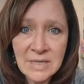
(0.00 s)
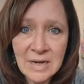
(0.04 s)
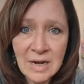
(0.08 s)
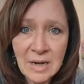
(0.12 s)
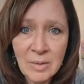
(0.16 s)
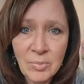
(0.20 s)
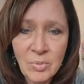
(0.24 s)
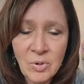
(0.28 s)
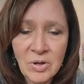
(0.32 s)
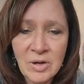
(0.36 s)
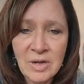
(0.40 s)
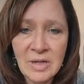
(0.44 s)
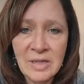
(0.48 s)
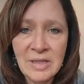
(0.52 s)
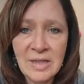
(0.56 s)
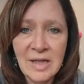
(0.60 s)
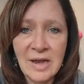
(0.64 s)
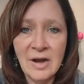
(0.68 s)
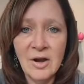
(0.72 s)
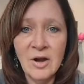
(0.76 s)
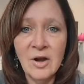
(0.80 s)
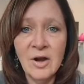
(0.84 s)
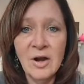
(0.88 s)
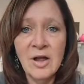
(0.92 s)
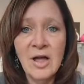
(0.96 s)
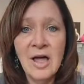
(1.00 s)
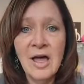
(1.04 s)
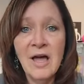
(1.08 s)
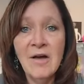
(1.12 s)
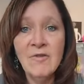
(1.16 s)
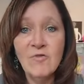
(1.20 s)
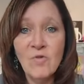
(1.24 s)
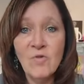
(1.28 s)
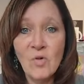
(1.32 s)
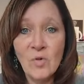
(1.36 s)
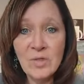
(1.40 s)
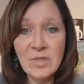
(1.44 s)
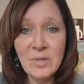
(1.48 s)
that I put in there
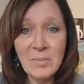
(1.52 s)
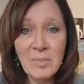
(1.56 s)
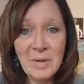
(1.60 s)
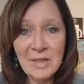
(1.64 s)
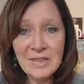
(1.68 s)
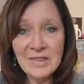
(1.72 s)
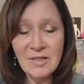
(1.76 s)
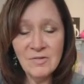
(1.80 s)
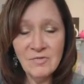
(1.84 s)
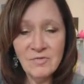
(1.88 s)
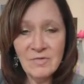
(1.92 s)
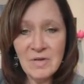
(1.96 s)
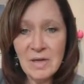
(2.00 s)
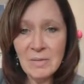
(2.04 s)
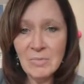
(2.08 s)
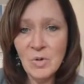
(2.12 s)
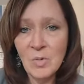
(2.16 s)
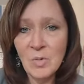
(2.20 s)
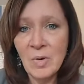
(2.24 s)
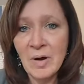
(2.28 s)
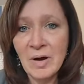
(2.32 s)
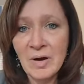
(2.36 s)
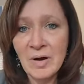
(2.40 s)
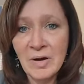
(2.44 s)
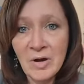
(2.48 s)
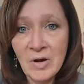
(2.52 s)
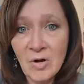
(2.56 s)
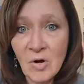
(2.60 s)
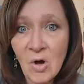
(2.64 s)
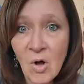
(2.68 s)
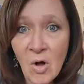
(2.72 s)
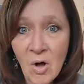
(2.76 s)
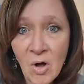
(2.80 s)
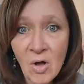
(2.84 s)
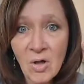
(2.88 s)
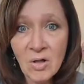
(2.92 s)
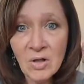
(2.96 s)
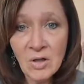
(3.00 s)
for the month of February are
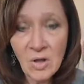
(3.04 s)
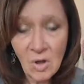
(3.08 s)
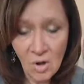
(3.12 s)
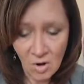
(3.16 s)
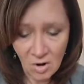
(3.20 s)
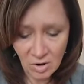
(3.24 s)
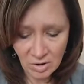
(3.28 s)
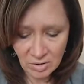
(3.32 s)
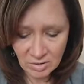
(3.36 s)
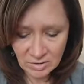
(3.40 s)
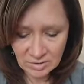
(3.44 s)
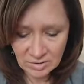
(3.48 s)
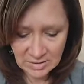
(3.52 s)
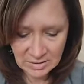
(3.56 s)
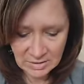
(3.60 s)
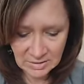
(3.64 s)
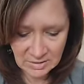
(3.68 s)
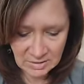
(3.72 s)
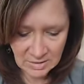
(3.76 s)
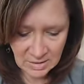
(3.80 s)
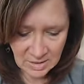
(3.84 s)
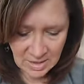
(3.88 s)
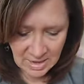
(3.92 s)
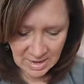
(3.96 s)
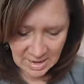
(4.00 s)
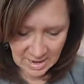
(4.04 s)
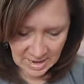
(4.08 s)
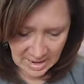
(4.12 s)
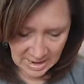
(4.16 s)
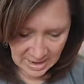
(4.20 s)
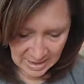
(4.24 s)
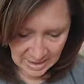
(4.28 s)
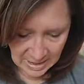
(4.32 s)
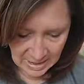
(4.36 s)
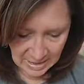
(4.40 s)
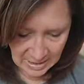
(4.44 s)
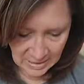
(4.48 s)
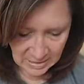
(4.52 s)
all hearts.
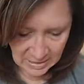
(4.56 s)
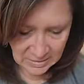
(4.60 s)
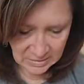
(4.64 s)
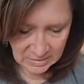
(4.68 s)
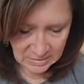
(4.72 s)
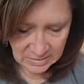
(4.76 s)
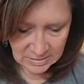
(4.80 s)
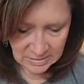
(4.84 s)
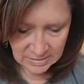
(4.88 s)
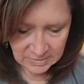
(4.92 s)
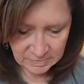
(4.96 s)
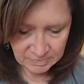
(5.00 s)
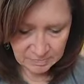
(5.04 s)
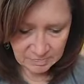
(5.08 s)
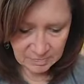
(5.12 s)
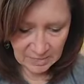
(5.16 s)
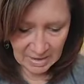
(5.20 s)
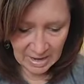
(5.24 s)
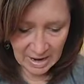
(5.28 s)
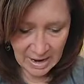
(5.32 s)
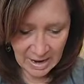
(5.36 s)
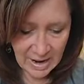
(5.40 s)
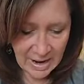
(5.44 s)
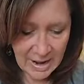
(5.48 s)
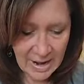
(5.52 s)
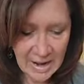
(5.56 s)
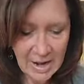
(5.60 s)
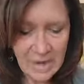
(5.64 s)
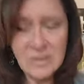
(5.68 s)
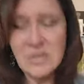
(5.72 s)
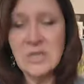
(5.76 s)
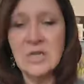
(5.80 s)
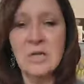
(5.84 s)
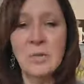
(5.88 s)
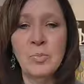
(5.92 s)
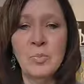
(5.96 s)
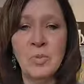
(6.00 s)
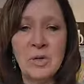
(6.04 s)
And I
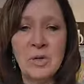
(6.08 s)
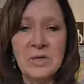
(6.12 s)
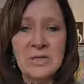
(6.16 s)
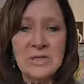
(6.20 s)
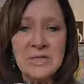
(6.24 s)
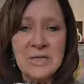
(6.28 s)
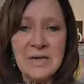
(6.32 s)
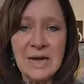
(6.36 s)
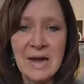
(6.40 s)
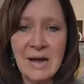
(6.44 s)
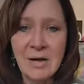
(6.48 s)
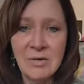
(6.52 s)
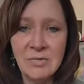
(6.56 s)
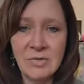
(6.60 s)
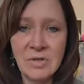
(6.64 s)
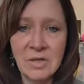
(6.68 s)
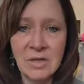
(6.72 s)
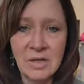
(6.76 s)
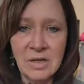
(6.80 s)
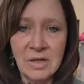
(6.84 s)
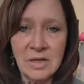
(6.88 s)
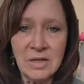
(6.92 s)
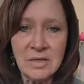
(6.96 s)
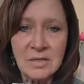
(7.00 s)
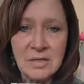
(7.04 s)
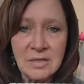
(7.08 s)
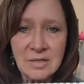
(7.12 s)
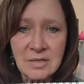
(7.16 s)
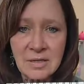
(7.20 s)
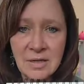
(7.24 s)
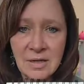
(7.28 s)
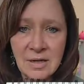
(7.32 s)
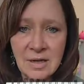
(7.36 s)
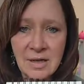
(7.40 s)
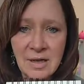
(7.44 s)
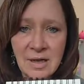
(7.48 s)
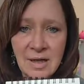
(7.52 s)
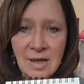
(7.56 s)
actually printed out the
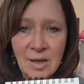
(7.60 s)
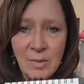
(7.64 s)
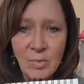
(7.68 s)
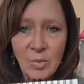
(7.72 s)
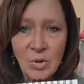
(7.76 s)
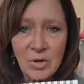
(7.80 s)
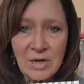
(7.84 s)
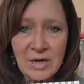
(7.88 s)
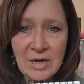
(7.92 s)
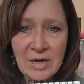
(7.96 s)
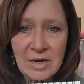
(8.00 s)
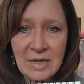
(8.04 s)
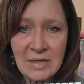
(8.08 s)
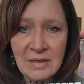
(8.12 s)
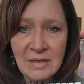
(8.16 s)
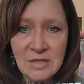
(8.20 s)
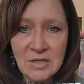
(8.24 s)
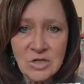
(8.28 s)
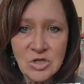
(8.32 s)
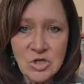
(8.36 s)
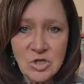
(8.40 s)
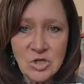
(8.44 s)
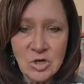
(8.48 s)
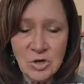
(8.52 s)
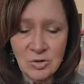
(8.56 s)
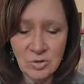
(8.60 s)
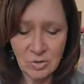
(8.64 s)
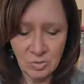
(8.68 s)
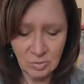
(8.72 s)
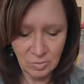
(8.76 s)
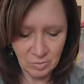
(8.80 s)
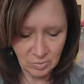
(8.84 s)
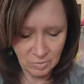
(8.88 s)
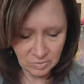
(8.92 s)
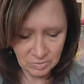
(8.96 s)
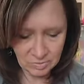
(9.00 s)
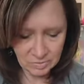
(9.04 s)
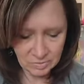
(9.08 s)
list, put it in this
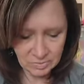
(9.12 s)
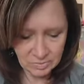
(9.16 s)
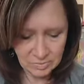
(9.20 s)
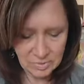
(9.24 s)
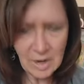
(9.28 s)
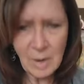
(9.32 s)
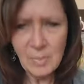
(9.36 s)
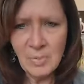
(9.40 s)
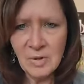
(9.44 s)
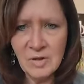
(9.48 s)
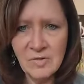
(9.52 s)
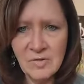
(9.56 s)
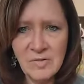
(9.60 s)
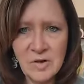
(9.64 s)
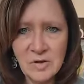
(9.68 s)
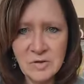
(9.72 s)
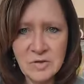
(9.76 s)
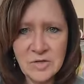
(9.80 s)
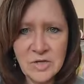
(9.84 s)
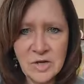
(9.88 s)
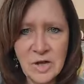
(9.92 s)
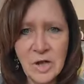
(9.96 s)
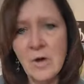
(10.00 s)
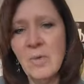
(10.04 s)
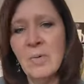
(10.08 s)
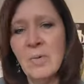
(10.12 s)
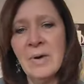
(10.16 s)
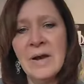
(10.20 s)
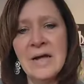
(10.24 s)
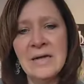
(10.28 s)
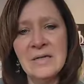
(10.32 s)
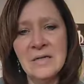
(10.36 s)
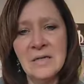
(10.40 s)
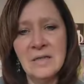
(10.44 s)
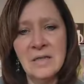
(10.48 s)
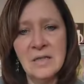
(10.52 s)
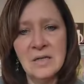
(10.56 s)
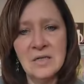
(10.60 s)
journal a couple of years ago when
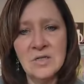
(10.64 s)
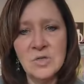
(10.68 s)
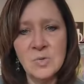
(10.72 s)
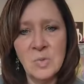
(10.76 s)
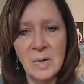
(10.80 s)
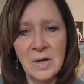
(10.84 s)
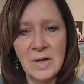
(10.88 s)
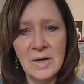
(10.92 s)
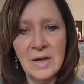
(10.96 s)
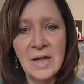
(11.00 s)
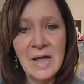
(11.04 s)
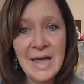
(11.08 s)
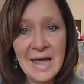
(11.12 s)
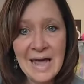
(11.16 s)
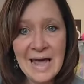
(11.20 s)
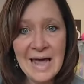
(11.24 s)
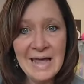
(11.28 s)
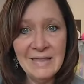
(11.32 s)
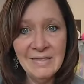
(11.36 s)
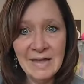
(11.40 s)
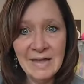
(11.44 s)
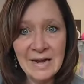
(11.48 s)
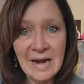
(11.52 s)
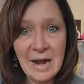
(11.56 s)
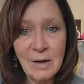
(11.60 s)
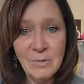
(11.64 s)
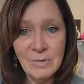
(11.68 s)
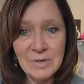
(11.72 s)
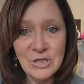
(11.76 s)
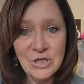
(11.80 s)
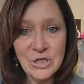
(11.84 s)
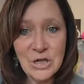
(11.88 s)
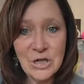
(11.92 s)
I did this one, and then I would